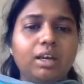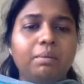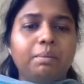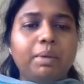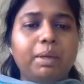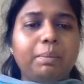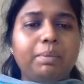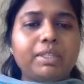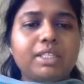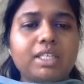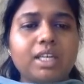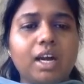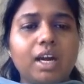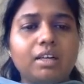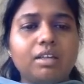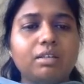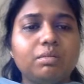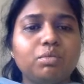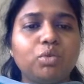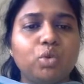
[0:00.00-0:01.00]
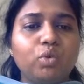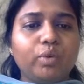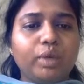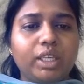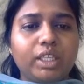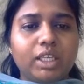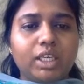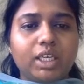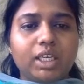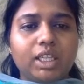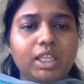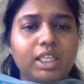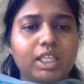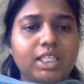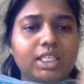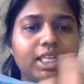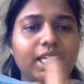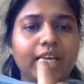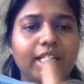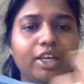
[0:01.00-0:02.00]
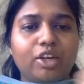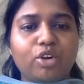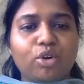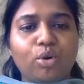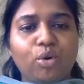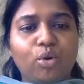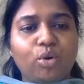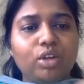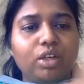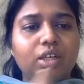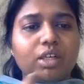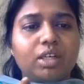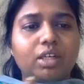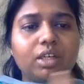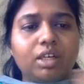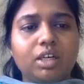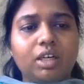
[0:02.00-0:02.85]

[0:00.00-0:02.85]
people started moving in the slide roller